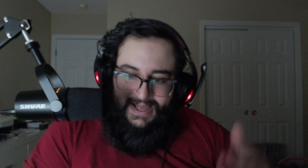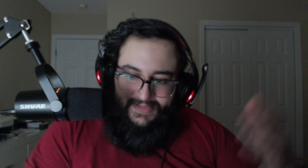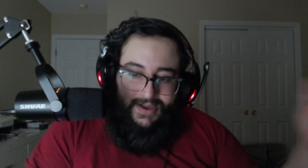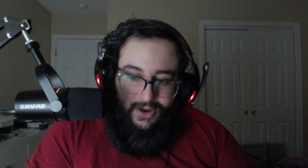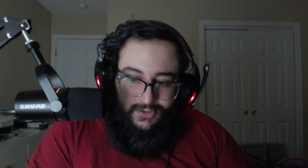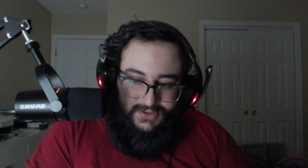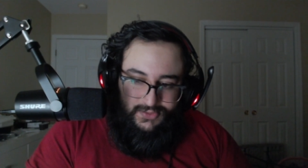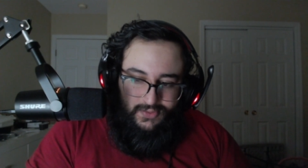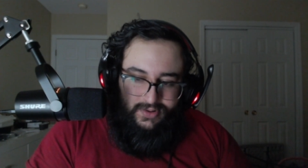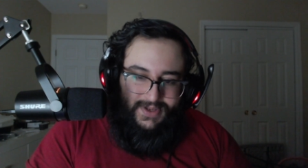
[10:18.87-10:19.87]
and they host a
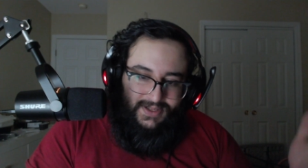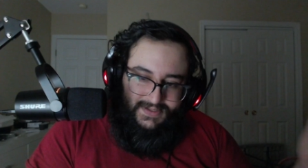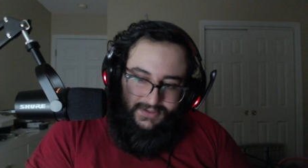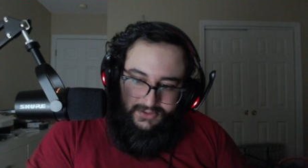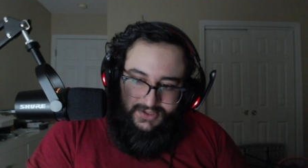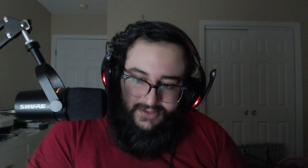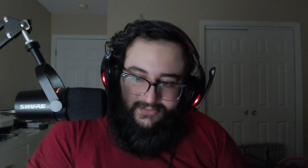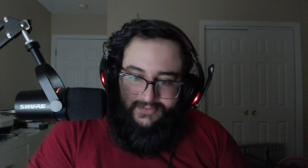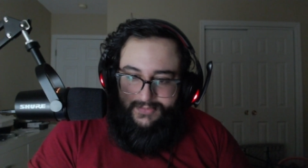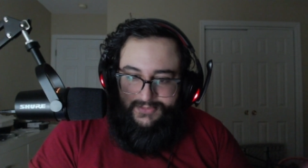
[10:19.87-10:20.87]
tournament it's a little
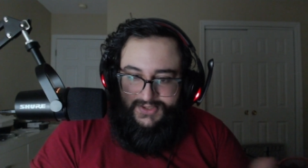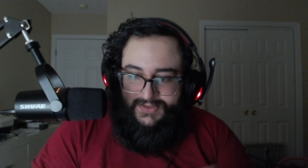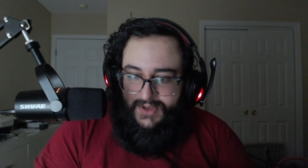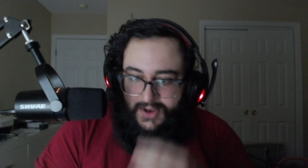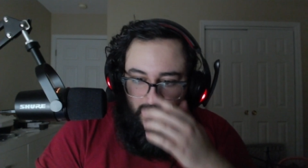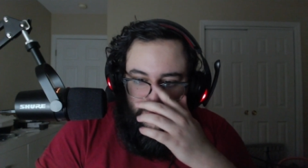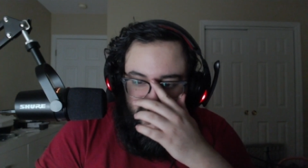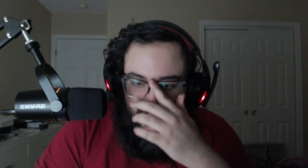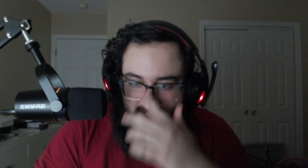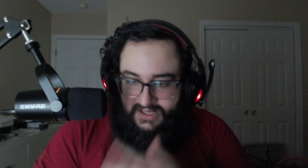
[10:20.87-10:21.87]
different from just oh
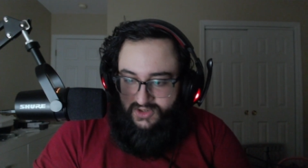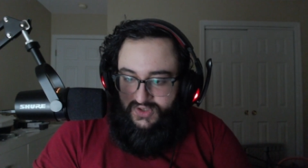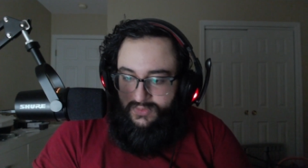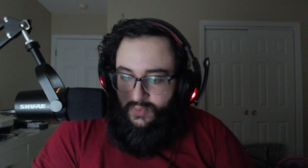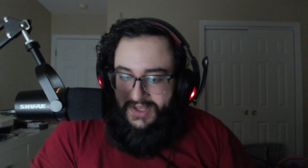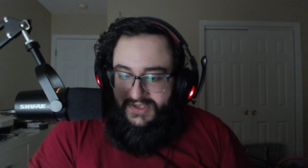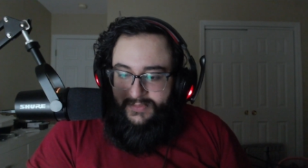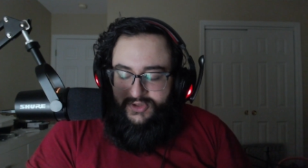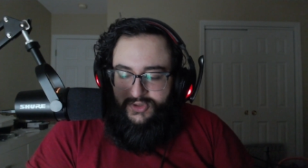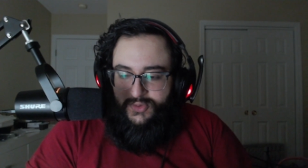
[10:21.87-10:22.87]
this guy just wins a
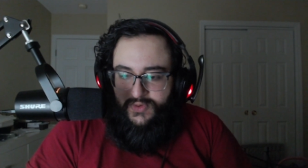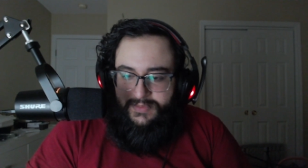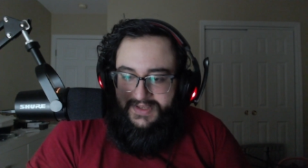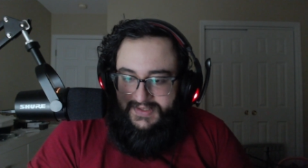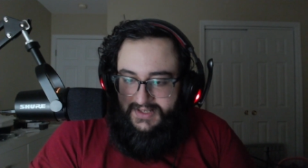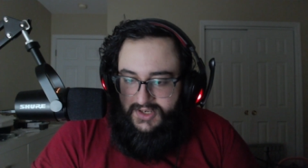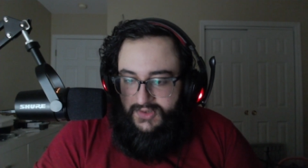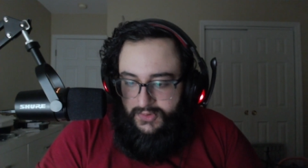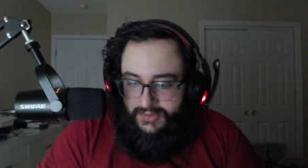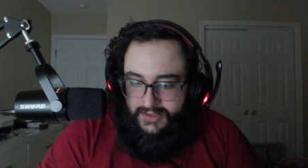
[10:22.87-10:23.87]
bunch of tournaments and
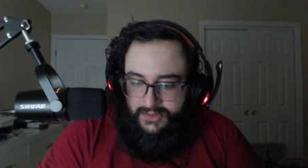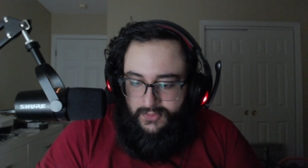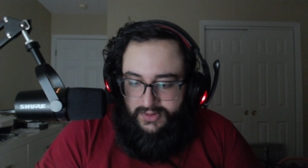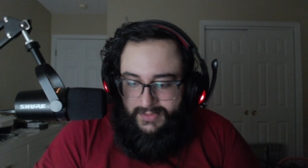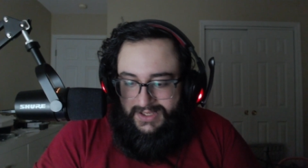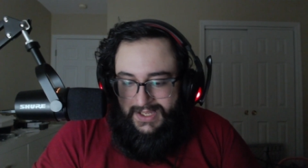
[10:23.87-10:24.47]
he's hosting a tournament